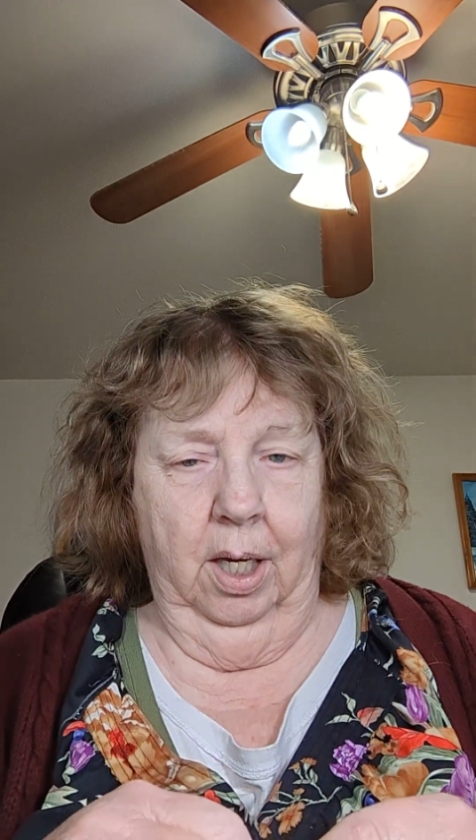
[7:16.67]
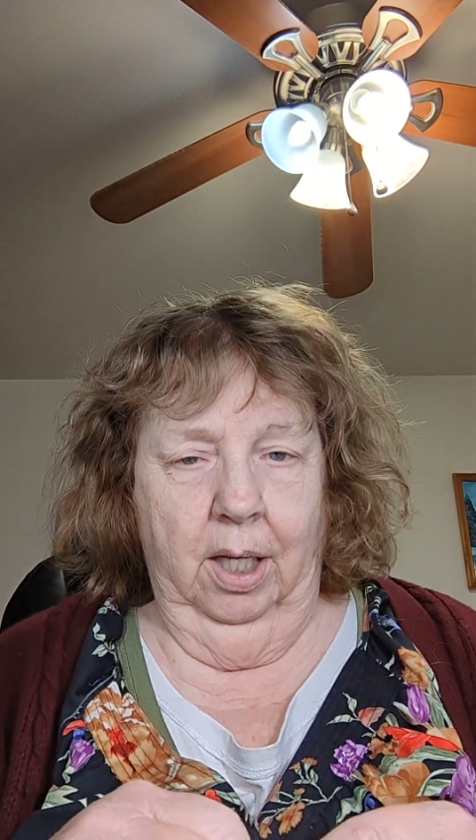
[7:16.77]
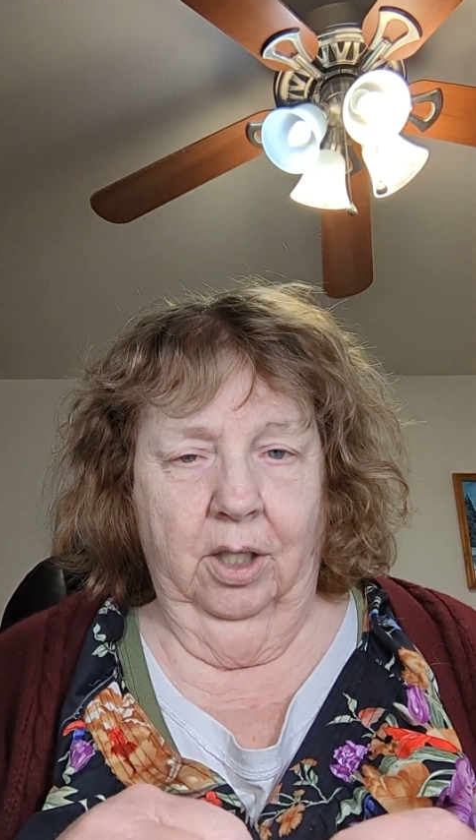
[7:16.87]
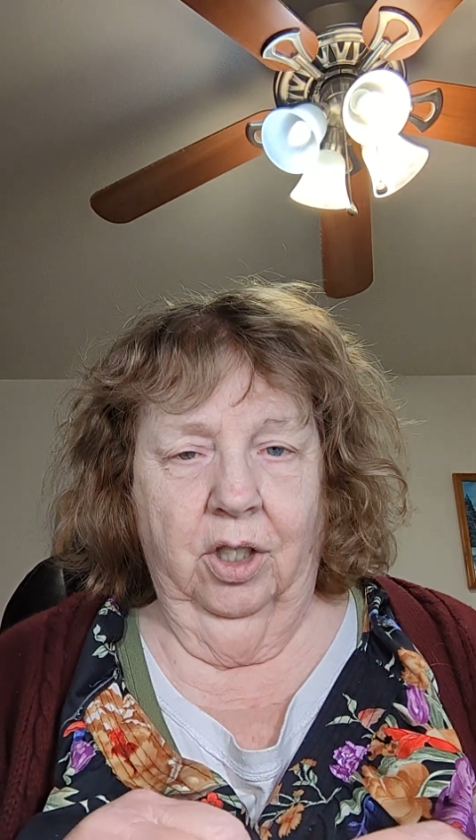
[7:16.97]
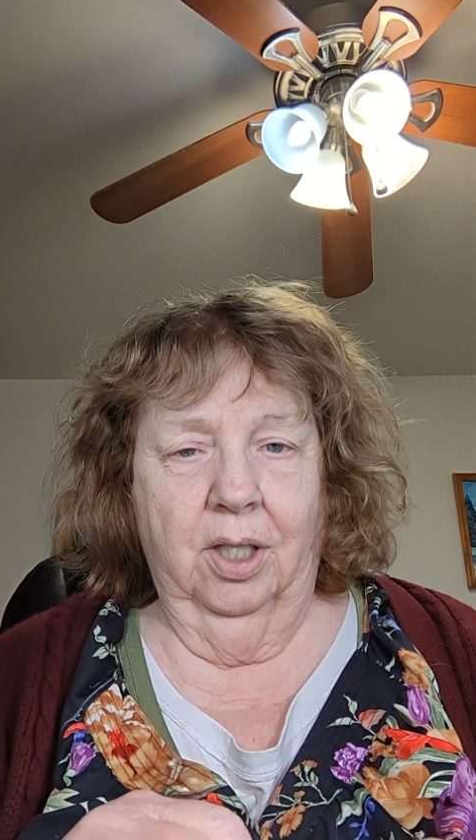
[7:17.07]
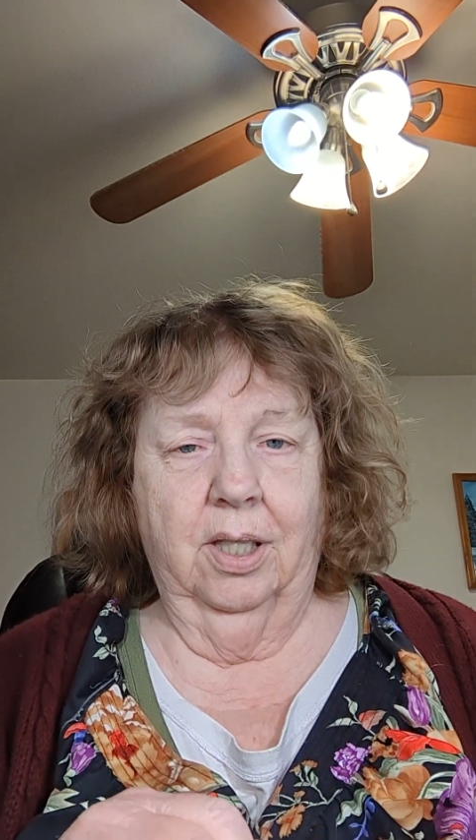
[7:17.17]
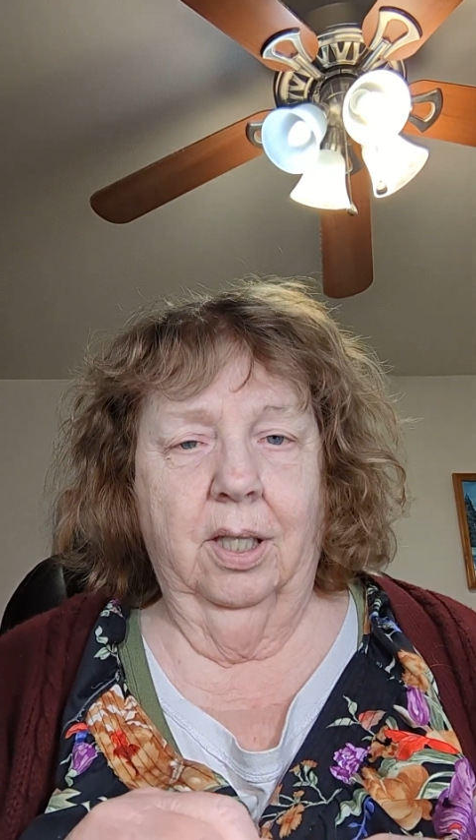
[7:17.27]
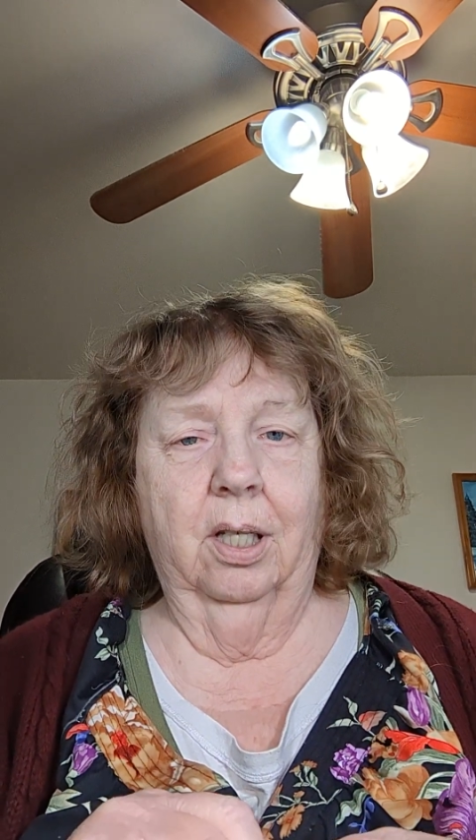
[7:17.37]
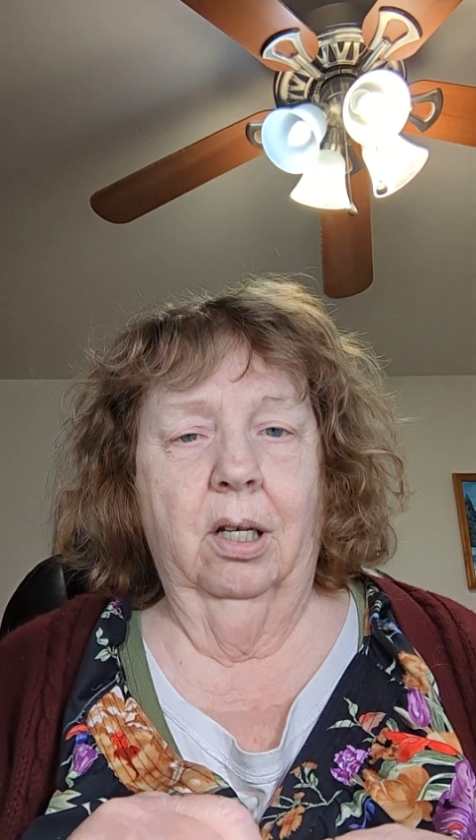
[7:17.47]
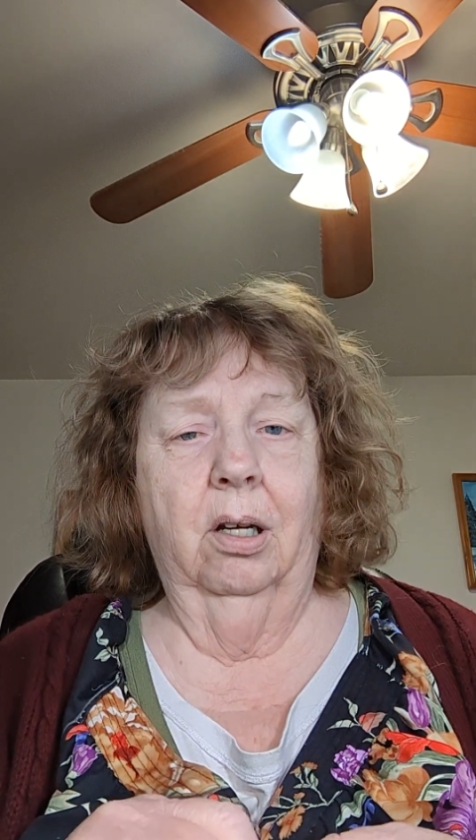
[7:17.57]
And she
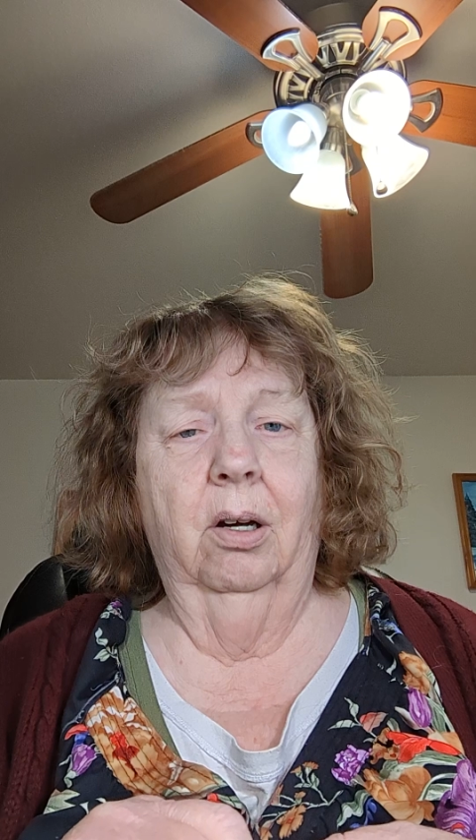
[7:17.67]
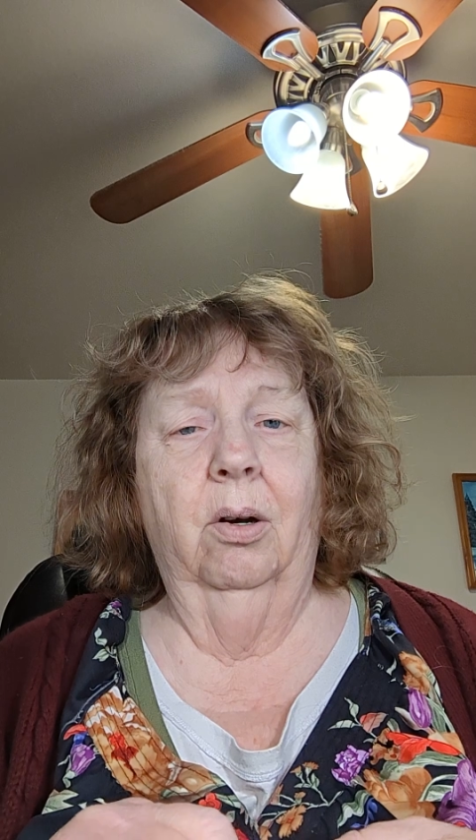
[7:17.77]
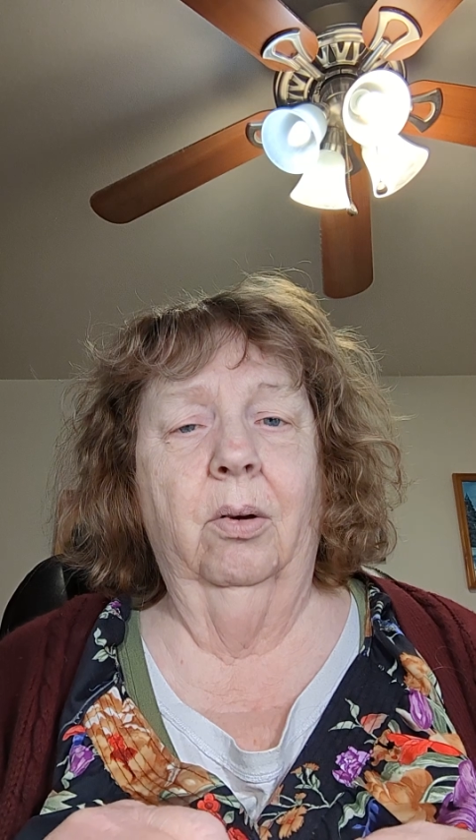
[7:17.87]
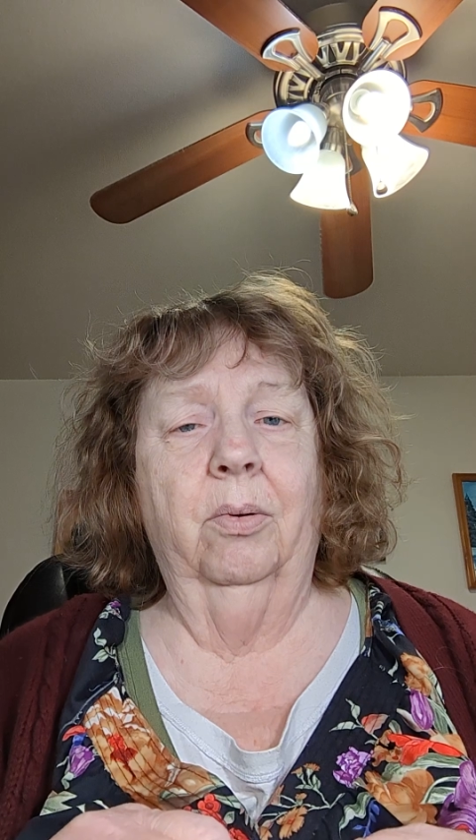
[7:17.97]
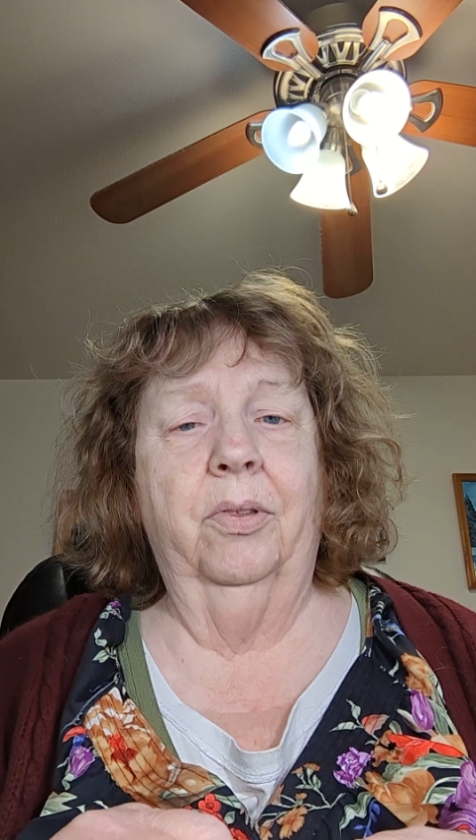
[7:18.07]
said, oh,